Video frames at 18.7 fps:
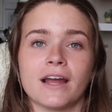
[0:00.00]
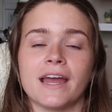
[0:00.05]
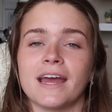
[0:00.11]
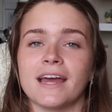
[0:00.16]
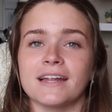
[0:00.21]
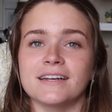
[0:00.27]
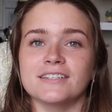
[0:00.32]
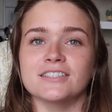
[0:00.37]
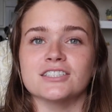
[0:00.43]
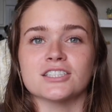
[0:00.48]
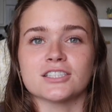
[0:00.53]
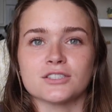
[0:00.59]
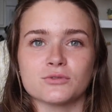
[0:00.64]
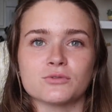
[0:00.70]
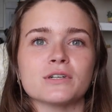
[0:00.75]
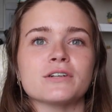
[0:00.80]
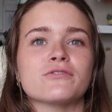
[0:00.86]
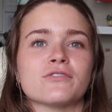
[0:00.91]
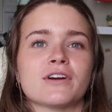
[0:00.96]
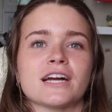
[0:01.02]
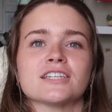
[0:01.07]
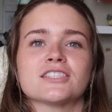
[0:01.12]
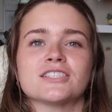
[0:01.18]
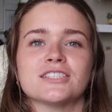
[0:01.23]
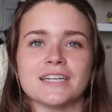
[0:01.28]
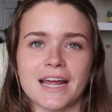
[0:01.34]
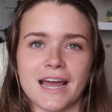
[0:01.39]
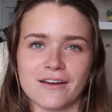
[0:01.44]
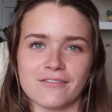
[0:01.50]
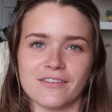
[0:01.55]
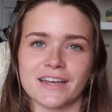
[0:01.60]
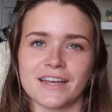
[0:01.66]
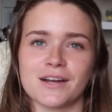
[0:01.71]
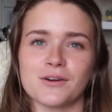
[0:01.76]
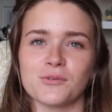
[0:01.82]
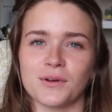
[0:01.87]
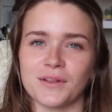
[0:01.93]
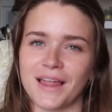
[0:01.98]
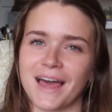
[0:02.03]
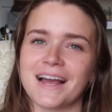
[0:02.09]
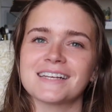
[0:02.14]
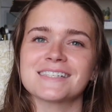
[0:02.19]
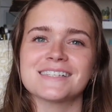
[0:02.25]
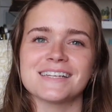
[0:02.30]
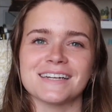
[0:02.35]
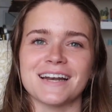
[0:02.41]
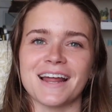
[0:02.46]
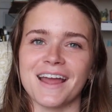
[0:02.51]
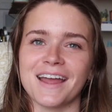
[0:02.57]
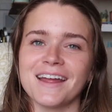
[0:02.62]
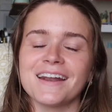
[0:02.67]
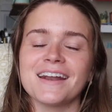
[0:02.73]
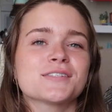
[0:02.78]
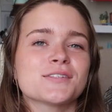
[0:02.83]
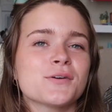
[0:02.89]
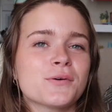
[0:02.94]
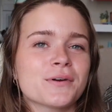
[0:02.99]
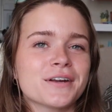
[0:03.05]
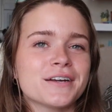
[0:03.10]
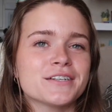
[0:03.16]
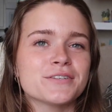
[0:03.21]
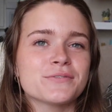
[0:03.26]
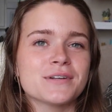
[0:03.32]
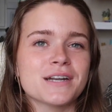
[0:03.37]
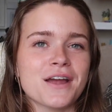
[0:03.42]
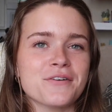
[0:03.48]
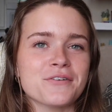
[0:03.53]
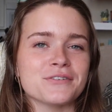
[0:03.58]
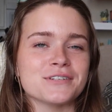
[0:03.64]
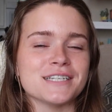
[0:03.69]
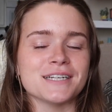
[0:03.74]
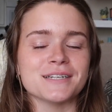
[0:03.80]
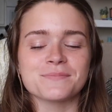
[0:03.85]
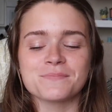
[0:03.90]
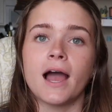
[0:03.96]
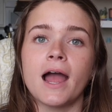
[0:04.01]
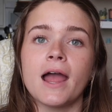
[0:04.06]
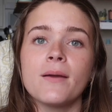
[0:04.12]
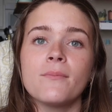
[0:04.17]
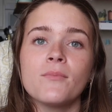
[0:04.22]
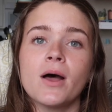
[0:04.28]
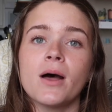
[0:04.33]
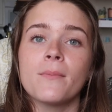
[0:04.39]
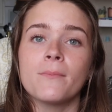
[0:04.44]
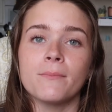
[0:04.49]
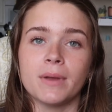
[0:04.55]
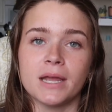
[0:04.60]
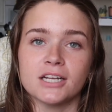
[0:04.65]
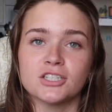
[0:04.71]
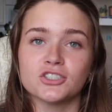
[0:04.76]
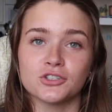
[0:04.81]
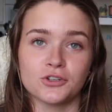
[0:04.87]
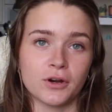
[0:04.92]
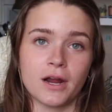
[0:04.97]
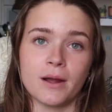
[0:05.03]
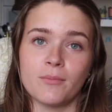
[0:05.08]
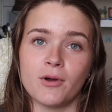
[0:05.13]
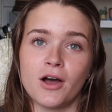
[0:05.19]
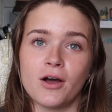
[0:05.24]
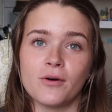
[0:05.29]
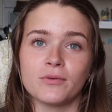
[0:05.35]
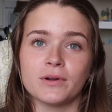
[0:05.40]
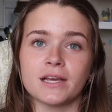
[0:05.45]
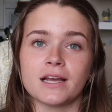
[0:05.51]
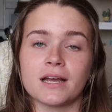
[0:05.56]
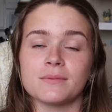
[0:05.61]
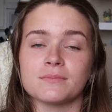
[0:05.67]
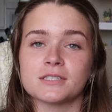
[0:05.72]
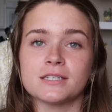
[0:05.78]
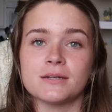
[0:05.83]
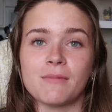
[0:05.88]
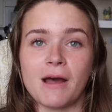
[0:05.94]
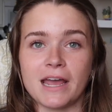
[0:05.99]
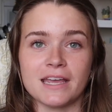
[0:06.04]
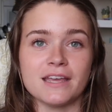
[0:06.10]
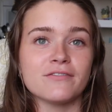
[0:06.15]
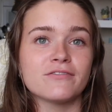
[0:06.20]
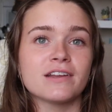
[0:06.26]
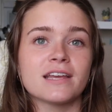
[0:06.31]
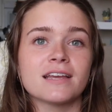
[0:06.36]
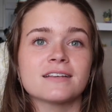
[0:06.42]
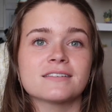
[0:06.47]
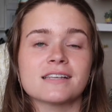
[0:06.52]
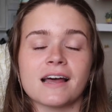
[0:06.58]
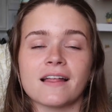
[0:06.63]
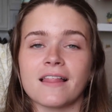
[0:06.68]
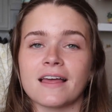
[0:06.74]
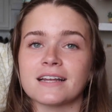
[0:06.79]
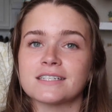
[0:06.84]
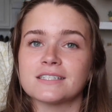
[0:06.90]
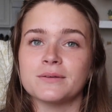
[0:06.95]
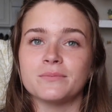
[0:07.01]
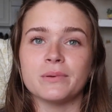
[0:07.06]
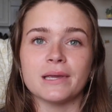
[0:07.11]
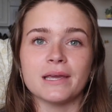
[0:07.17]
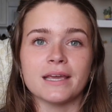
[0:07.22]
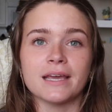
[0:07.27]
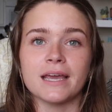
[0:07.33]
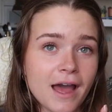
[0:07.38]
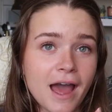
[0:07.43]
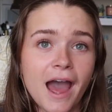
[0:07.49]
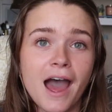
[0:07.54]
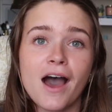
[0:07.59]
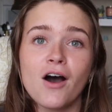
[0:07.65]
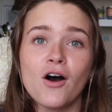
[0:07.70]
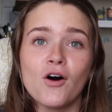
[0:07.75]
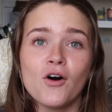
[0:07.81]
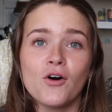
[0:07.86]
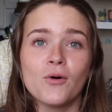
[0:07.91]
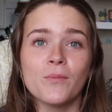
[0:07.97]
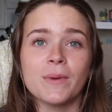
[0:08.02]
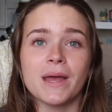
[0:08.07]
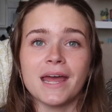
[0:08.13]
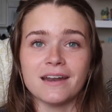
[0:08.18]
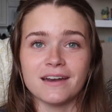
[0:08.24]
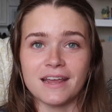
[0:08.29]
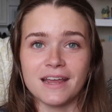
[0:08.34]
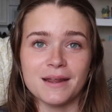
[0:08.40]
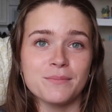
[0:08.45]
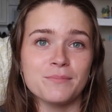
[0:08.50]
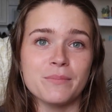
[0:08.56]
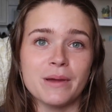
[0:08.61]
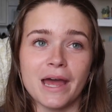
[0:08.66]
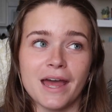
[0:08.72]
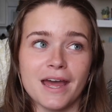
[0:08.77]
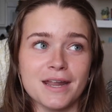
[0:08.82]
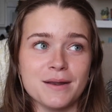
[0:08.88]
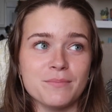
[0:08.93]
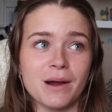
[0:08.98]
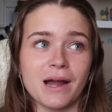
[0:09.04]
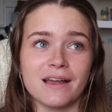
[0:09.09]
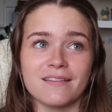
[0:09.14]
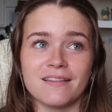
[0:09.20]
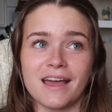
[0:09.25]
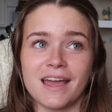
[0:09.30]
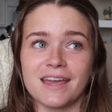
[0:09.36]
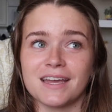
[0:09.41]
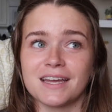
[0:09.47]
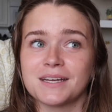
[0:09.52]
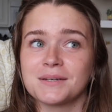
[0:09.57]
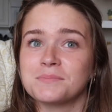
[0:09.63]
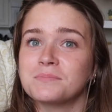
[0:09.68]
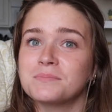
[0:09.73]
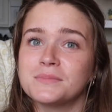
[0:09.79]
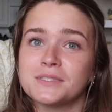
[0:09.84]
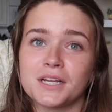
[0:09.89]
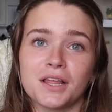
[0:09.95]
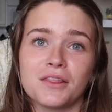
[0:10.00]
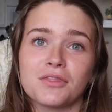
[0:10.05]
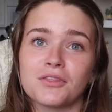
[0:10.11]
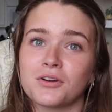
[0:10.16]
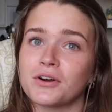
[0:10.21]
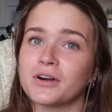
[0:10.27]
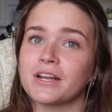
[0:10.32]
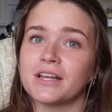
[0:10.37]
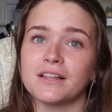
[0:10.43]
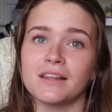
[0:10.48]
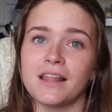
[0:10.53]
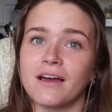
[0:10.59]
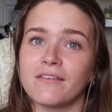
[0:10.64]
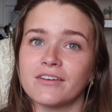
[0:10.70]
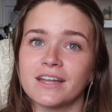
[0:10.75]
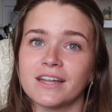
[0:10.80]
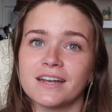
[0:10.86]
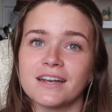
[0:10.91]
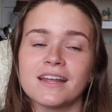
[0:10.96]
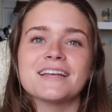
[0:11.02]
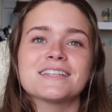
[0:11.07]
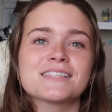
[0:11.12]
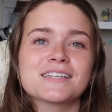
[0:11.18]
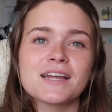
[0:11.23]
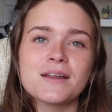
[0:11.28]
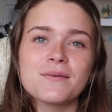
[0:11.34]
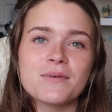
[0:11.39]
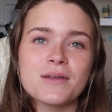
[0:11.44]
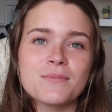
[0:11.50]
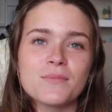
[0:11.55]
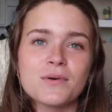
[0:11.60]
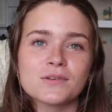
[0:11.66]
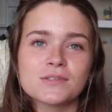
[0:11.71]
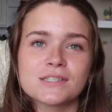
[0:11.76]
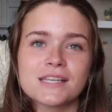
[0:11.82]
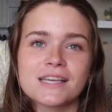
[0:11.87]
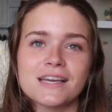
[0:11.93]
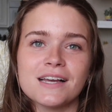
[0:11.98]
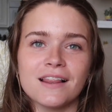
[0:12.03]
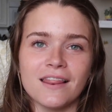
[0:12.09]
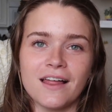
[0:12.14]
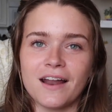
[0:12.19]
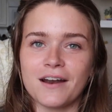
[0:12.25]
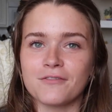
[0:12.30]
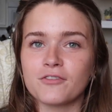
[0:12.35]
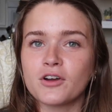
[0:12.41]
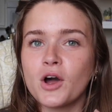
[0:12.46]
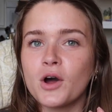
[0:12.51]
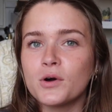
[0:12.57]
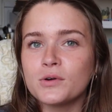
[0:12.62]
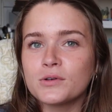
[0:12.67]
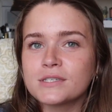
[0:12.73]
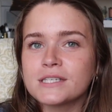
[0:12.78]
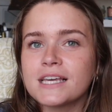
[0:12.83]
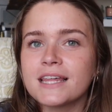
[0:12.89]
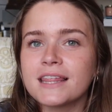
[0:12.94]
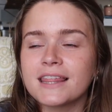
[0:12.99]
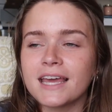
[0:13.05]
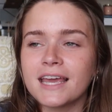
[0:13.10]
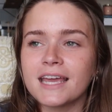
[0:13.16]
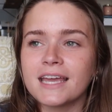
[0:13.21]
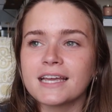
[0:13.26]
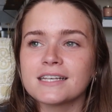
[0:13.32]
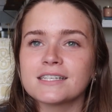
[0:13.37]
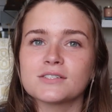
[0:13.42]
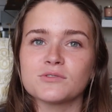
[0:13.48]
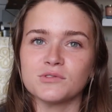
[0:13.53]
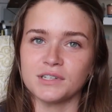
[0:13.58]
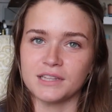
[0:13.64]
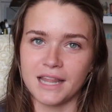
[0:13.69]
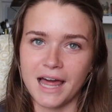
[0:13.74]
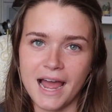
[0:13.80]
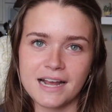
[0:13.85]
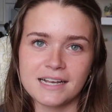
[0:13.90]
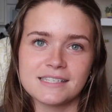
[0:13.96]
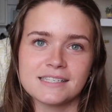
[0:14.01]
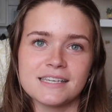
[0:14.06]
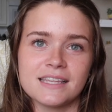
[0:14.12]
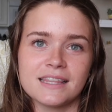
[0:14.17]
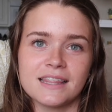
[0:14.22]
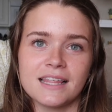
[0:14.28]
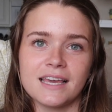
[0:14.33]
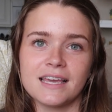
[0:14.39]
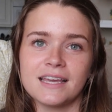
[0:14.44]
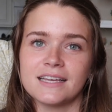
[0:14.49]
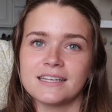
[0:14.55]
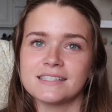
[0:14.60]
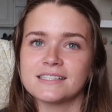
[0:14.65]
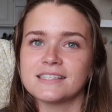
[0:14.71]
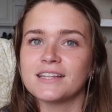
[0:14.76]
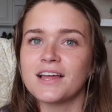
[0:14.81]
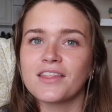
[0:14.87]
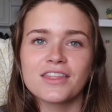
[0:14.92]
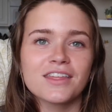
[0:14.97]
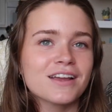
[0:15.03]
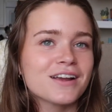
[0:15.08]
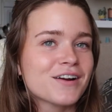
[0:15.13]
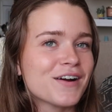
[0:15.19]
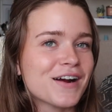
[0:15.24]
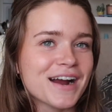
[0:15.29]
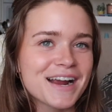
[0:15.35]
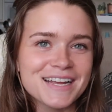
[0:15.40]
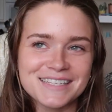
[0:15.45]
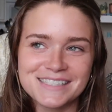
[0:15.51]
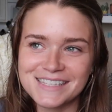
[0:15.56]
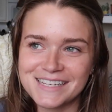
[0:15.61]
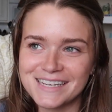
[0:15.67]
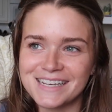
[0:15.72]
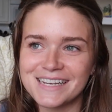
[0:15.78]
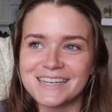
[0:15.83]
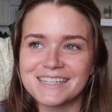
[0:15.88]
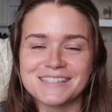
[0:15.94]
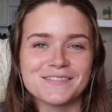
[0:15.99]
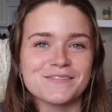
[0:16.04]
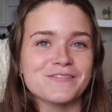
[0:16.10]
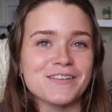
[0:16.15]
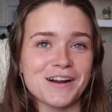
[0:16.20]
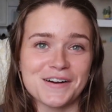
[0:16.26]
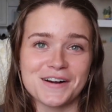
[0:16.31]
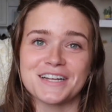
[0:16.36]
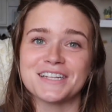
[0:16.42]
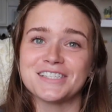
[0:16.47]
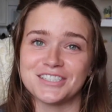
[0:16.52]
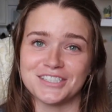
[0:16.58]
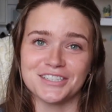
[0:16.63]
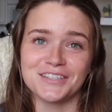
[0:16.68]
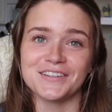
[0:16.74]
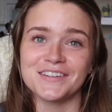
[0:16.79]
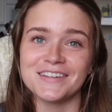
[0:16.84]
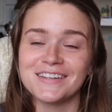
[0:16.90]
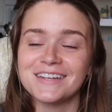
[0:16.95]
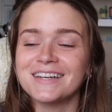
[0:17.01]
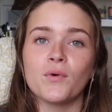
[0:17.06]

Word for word: and just refresh and have like a relaxing night. So we're gonna do a night routine. I'm a major grandma when it comes to my evenings. I like to be at home and in bed by like 10:30, 11. It's gonna be mostly a lot of cozy things, relaxing things, nothing crazy. It's very chill.